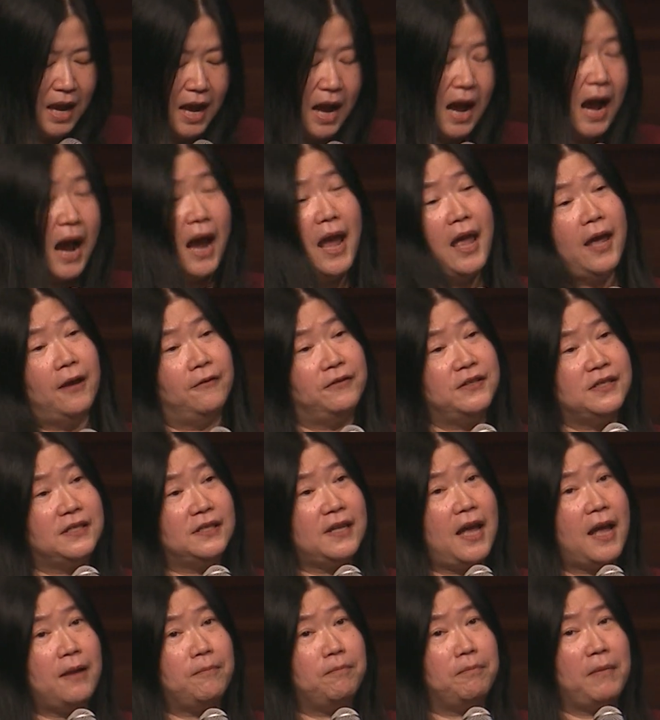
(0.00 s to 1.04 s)
I have
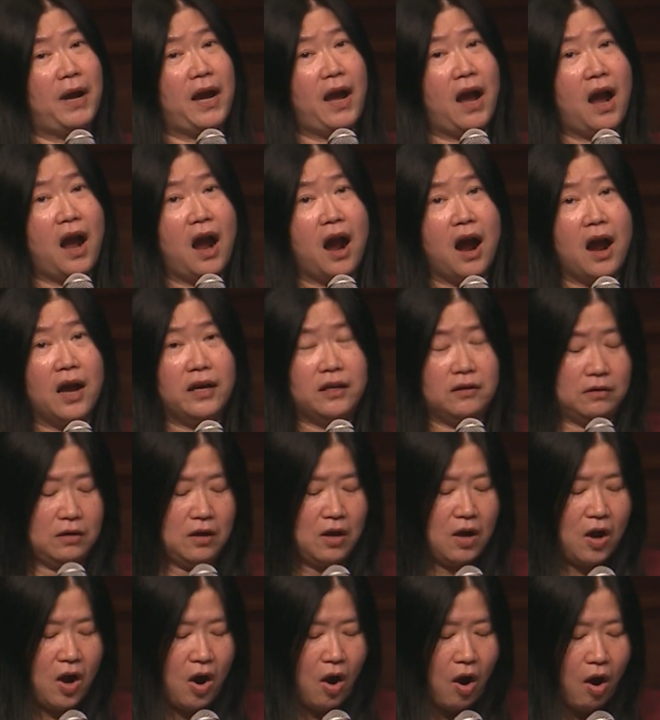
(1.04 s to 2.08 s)
set my heart
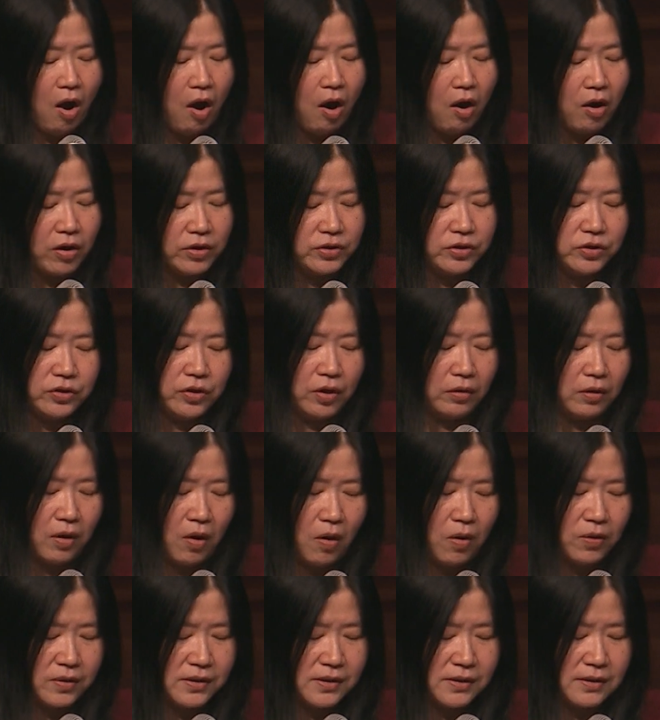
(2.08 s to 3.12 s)
on your
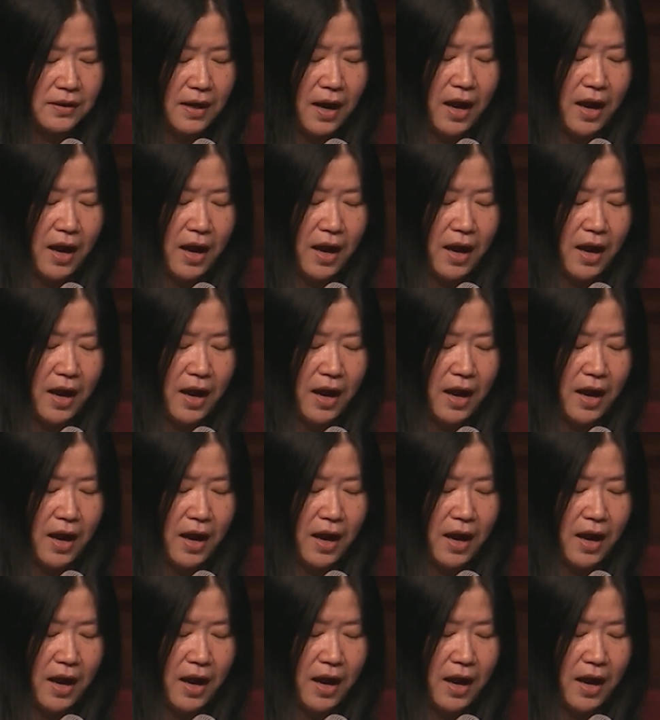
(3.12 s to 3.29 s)
laws.